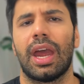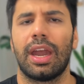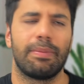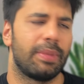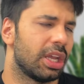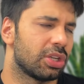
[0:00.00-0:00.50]

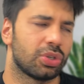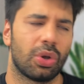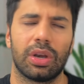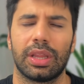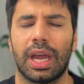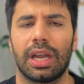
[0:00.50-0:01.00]
and make
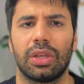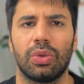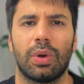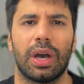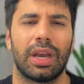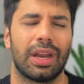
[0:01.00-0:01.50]
sure that
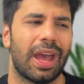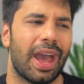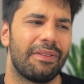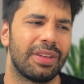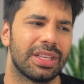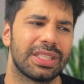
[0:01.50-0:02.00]
you are
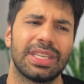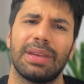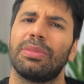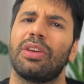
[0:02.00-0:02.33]
having the same